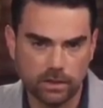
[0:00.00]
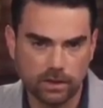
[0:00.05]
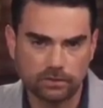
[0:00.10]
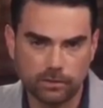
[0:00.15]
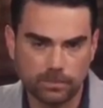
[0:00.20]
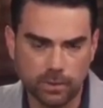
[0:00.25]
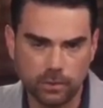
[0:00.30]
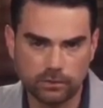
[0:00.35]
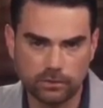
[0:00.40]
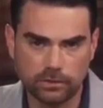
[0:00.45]
they
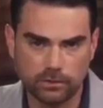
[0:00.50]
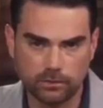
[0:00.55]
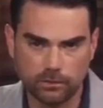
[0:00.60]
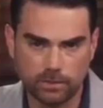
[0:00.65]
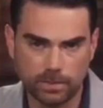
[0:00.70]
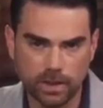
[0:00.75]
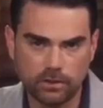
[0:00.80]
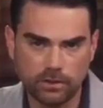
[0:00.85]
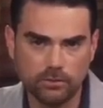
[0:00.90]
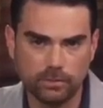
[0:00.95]
are supposedly
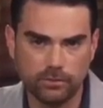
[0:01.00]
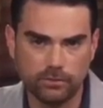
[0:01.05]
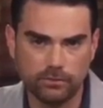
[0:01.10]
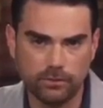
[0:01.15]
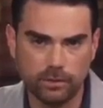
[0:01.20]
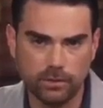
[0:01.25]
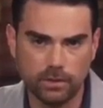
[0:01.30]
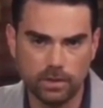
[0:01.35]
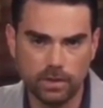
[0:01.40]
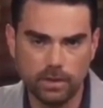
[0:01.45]

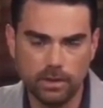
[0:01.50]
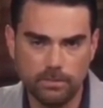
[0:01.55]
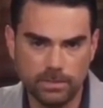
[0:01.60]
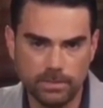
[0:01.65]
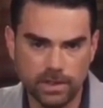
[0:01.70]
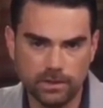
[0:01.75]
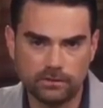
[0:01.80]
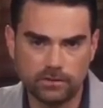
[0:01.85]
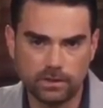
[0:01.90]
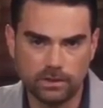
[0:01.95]
responsible for
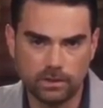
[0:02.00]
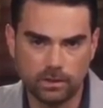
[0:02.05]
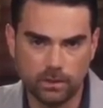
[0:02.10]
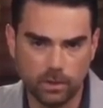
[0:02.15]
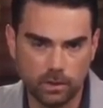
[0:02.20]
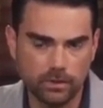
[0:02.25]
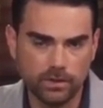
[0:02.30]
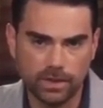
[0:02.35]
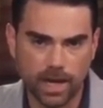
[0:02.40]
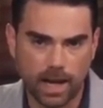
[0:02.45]
means that
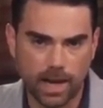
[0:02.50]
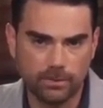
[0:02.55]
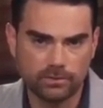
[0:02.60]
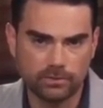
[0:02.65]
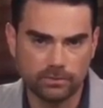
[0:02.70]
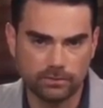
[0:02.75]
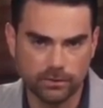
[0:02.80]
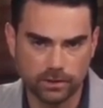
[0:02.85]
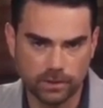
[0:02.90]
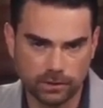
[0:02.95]
the only
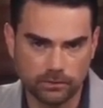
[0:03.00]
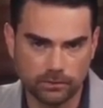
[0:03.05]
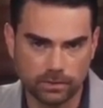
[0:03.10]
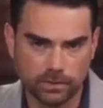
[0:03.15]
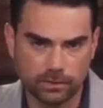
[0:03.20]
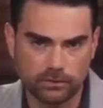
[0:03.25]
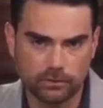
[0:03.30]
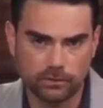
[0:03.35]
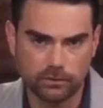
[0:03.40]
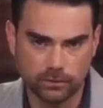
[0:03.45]
option for
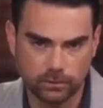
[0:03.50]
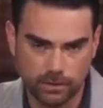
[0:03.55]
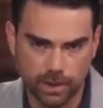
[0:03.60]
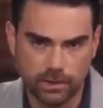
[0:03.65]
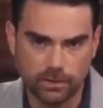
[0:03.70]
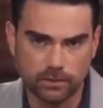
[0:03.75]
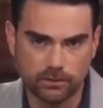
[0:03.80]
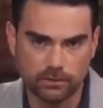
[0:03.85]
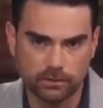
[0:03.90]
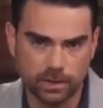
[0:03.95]
Israel is to
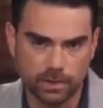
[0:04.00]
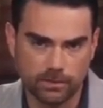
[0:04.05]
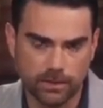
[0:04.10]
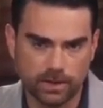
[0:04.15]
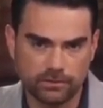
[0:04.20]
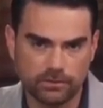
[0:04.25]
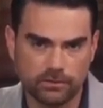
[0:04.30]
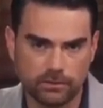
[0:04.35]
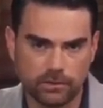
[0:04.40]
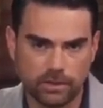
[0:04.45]
surrender to
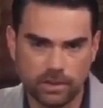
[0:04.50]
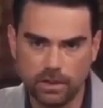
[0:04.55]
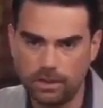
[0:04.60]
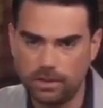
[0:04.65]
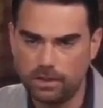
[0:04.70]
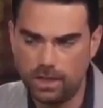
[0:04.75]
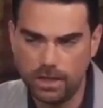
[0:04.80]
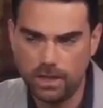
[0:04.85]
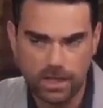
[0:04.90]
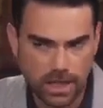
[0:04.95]
Hamas's
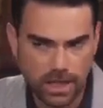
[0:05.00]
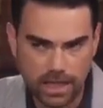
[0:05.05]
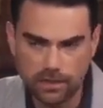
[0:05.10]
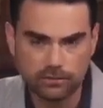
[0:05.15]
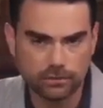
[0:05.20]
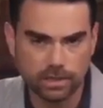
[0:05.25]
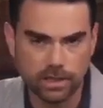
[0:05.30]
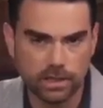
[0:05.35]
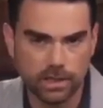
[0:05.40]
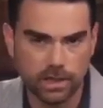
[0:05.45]

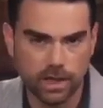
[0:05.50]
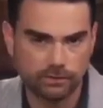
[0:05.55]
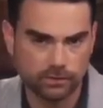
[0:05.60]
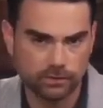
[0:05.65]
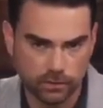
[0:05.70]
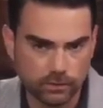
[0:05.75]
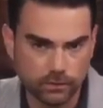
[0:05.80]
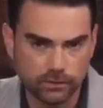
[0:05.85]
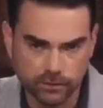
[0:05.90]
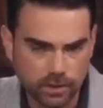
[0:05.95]
hatred
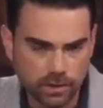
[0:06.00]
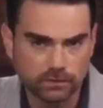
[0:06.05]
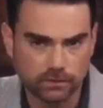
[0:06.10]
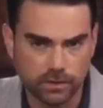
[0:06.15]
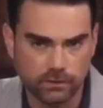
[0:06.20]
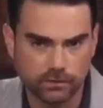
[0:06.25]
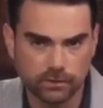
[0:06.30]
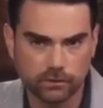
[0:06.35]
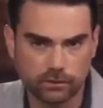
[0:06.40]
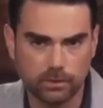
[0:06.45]
of its own
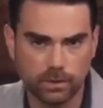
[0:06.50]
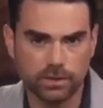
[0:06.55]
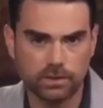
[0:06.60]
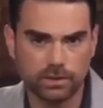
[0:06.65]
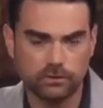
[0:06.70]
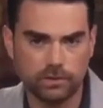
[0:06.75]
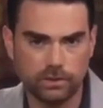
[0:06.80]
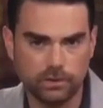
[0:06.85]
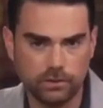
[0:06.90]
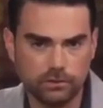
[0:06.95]
citizens, its
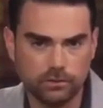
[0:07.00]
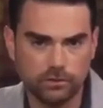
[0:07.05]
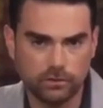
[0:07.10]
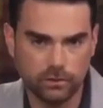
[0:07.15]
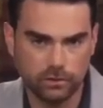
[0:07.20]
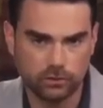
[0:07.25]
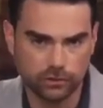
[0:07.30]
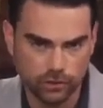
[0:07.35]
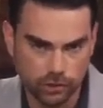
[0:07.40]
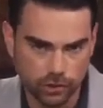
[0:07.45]
willingness to use
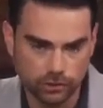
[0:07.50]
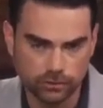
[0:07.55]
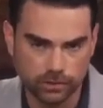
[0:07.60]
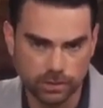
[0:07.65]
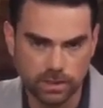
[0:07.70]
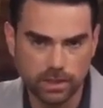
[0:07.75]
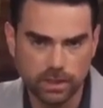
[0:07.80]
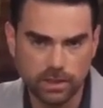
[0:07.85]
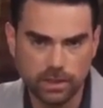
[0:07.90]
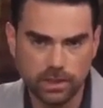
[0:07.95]
its own
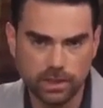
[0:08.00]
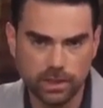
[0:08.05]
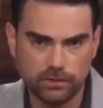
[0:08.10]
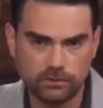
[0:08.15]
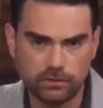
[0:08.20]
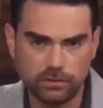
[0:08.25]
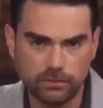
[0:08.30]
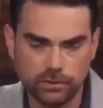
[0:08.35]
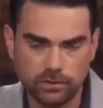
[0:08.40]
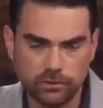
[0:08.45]
children
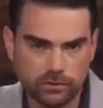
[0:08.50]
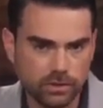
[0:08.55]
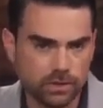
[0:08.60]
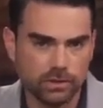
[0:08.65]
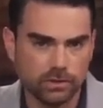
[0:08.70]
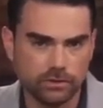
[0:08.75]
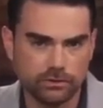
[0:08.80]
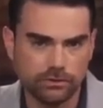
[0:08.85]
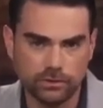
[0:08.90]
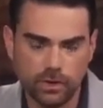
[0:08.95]
as human
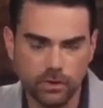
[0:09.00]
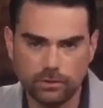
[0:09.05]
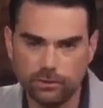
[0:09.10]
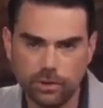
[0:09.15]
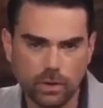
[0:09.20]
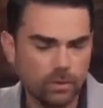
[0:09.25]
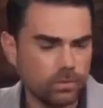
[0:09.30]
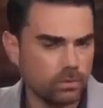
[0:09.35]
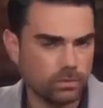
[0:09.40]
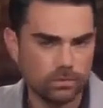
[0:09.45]
shields.
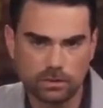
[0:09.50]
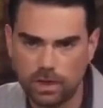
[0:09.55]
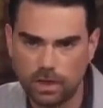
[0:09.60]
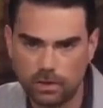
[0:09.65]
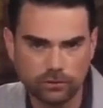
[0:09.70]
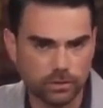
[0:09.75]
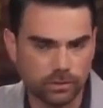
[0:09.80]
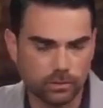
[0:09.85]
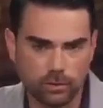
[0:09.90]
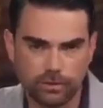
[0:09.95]
No
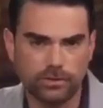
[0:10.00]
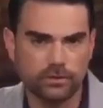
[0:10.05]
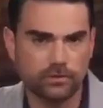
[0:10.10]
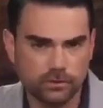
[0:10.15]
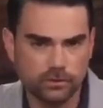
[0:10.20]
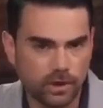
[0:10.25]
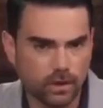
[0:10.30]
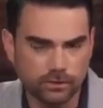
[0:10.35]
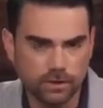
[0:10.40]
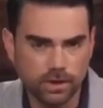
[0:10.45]
country worth
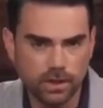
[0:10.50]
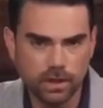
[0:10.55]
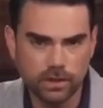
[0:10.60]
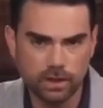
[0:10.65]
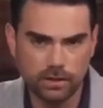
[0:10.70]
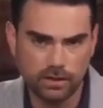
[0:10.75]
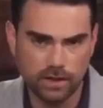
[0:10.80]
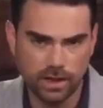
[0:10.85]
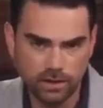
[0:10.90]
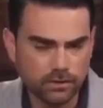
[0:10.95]
its salt
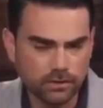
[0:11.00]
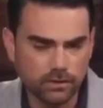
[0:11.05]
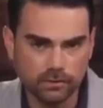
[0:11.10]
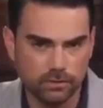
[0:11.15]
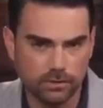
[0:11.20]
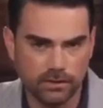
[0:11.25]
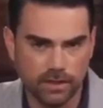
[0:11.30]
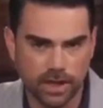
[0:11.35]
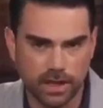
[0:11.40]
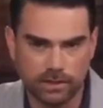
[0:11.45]
could
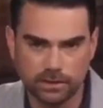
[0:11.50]
ever do